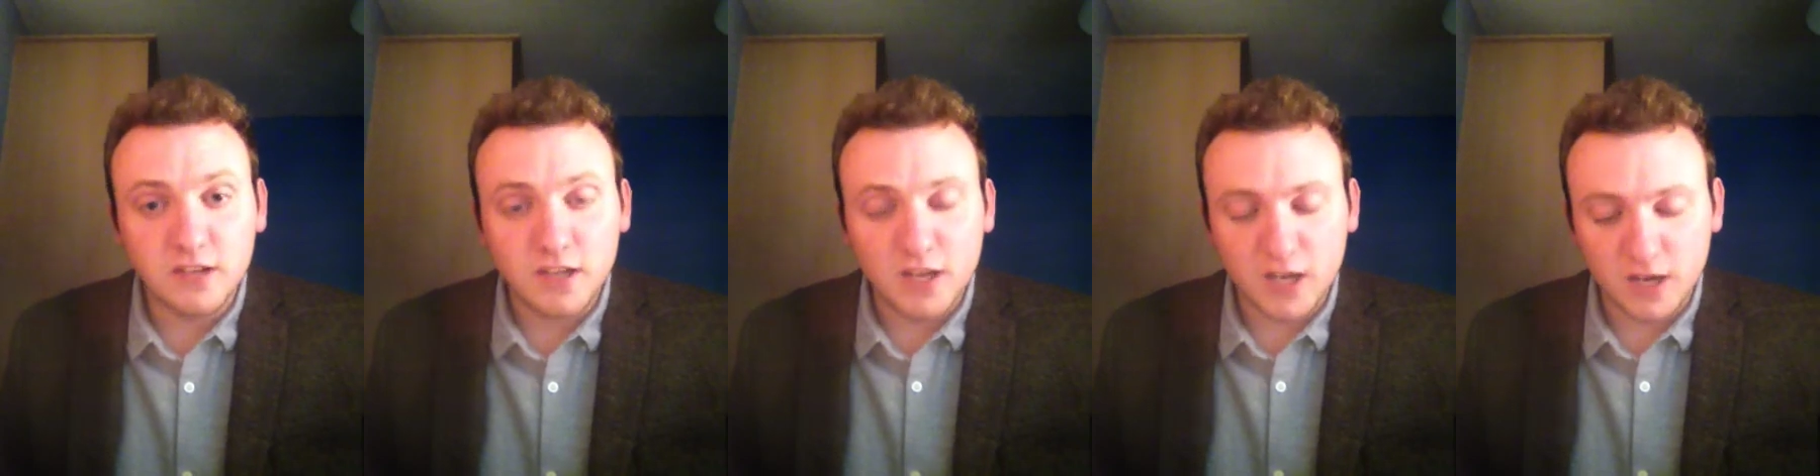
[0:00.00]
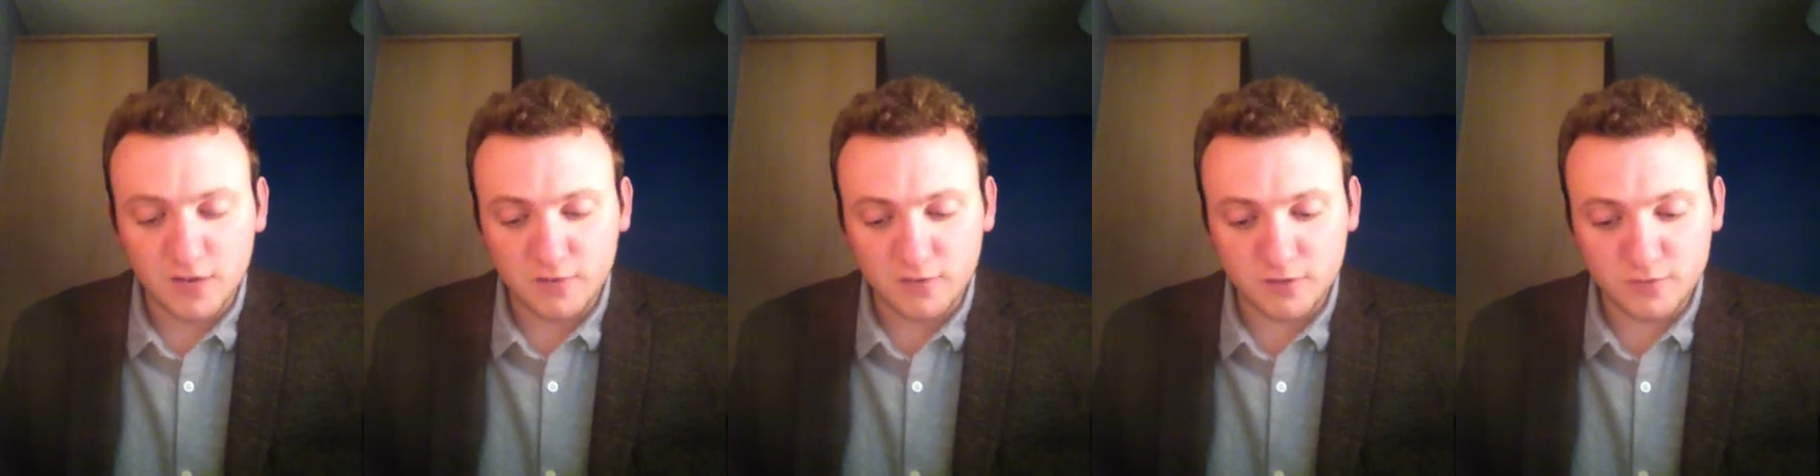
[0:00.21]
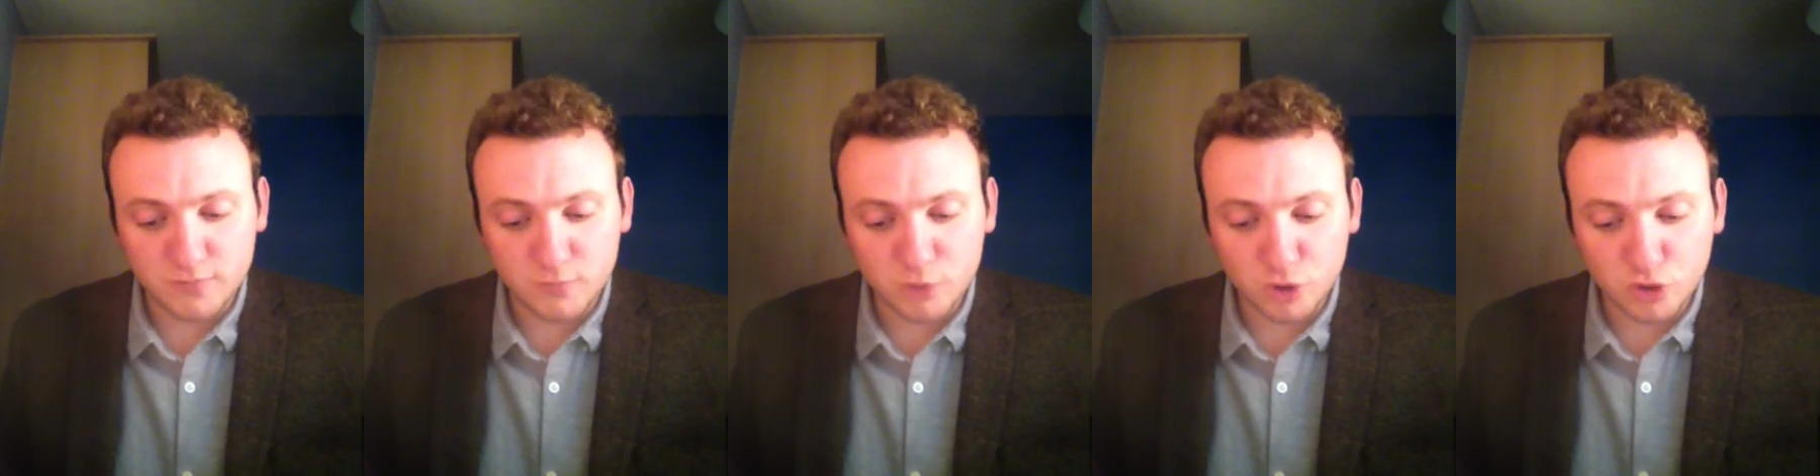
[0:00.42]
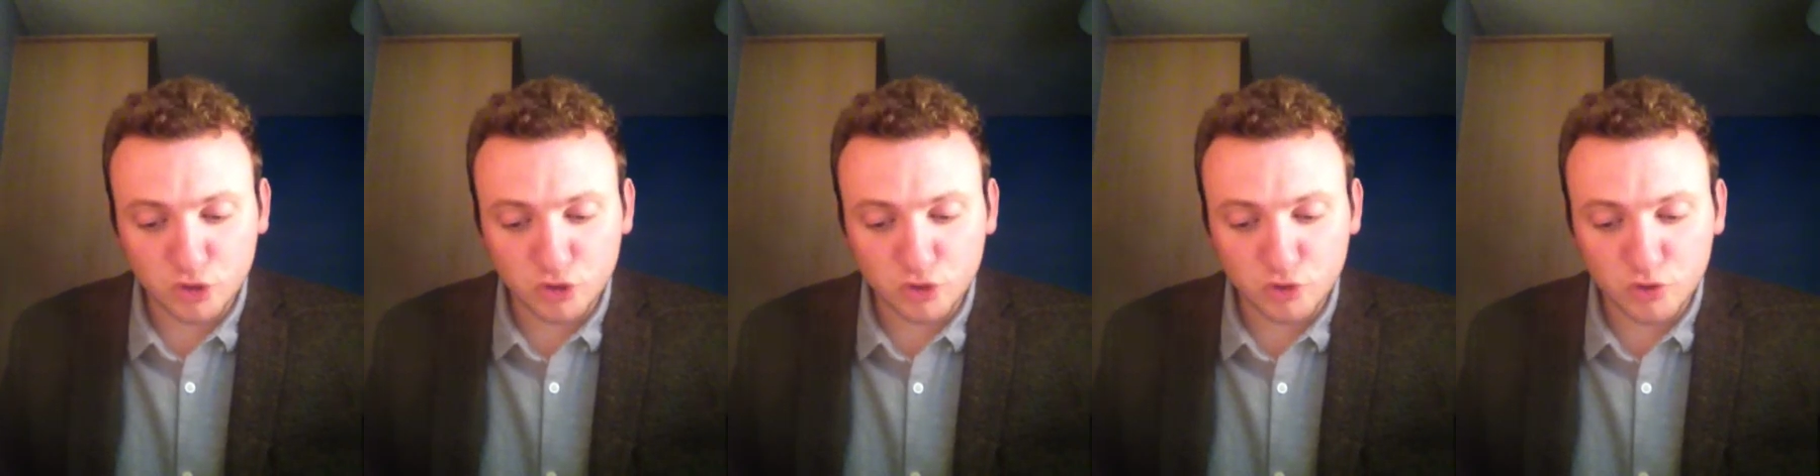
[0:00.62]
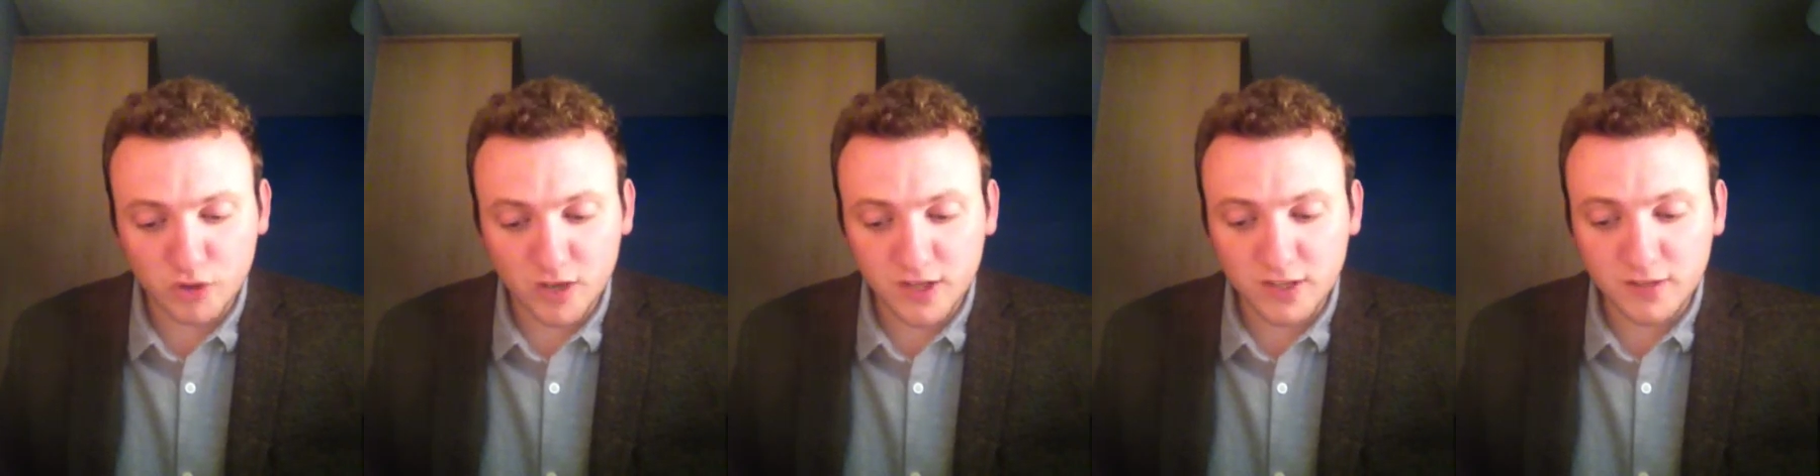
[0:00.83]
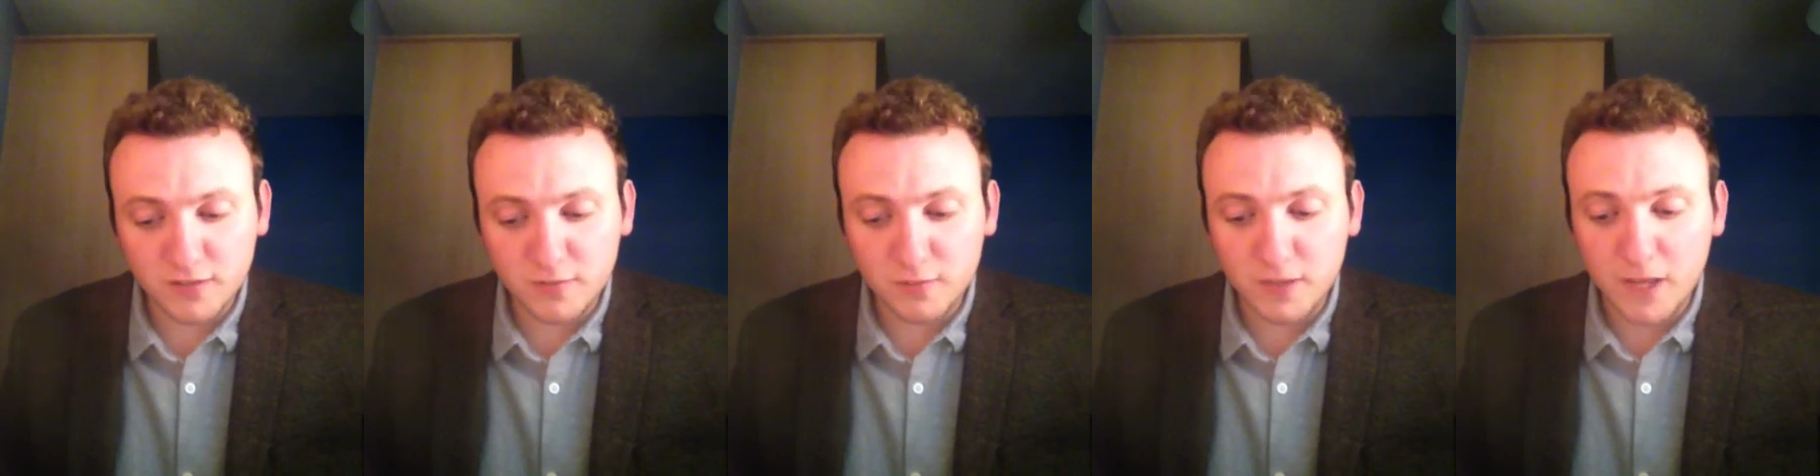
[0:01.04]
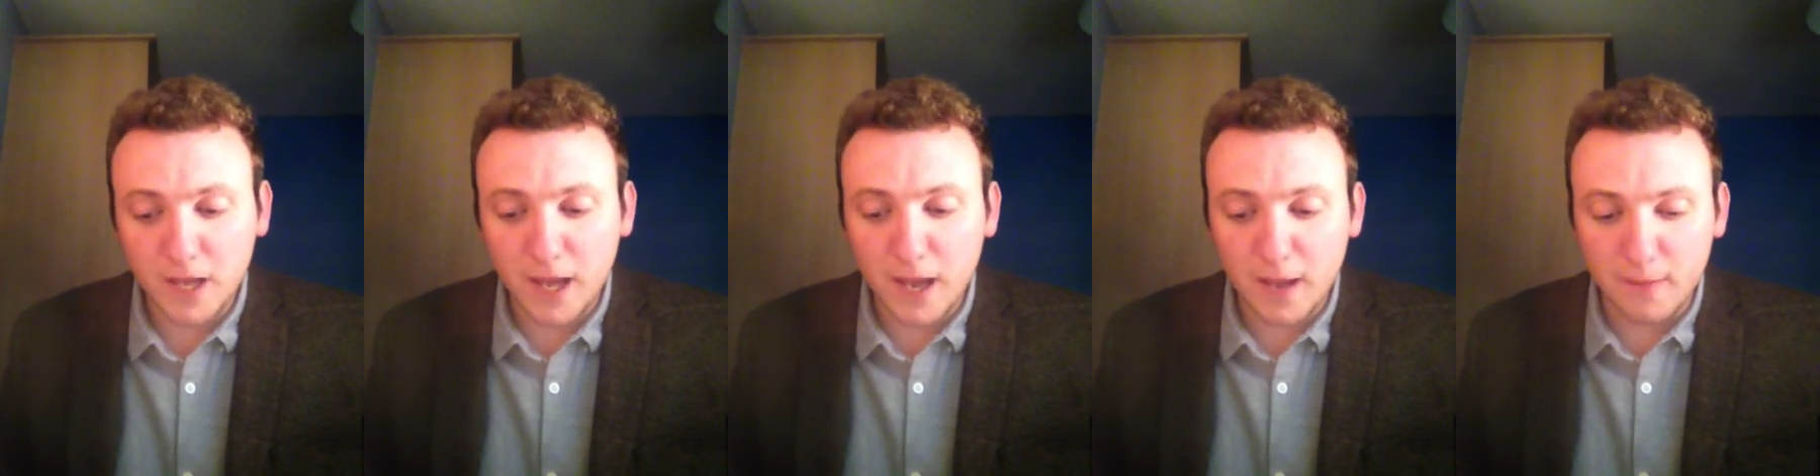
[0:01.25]
have as much right to
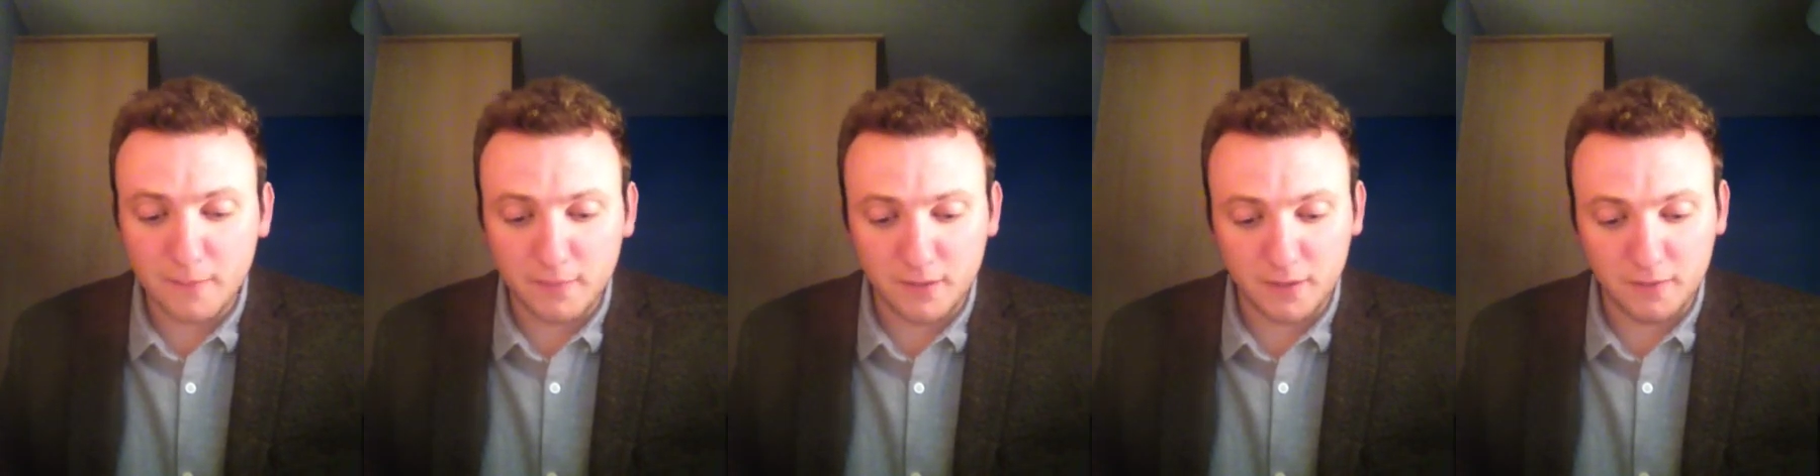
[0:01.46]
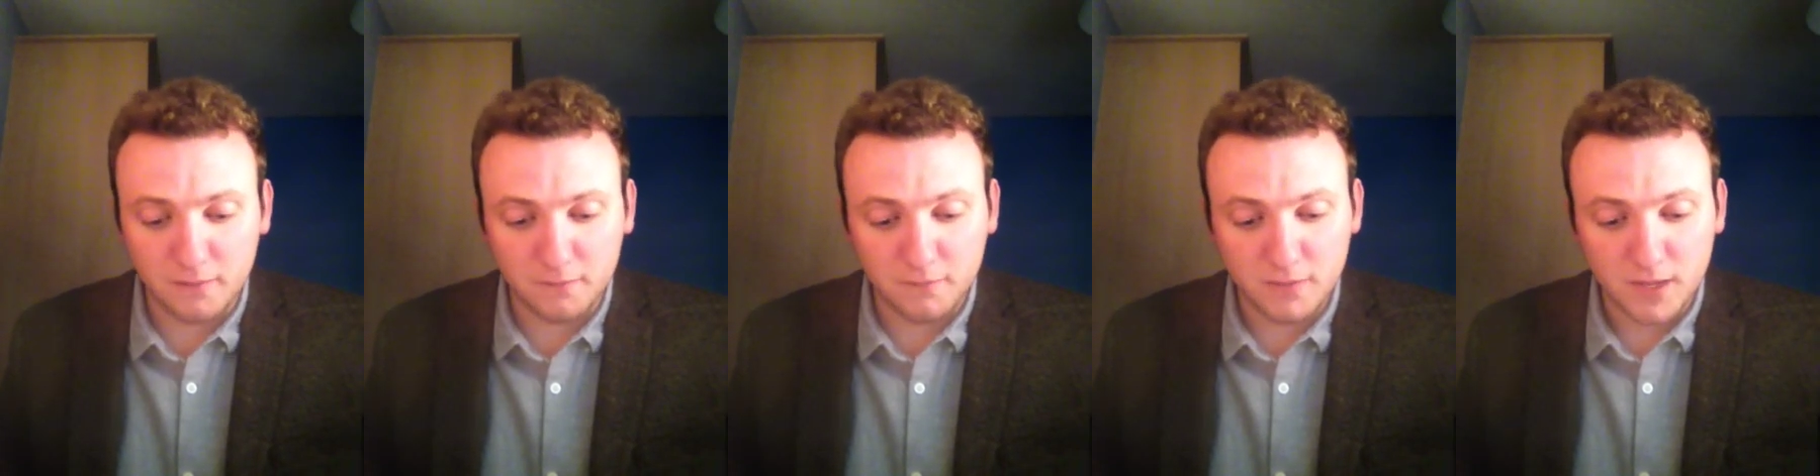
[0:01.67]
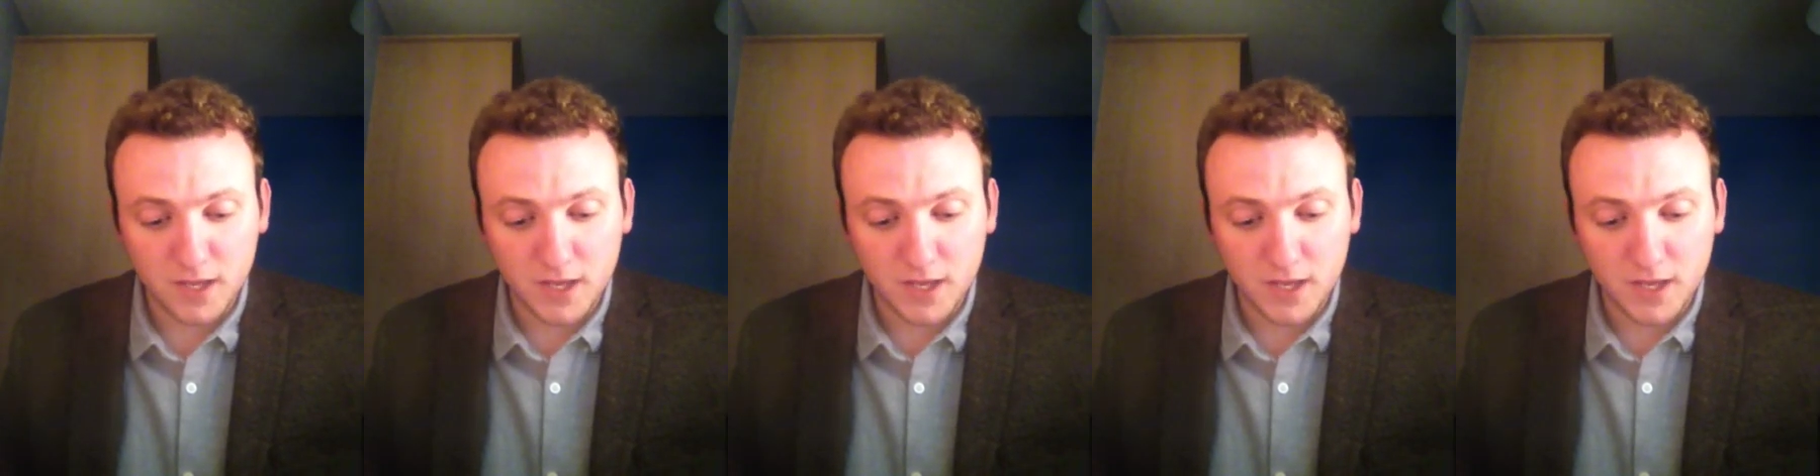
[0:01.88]
be happy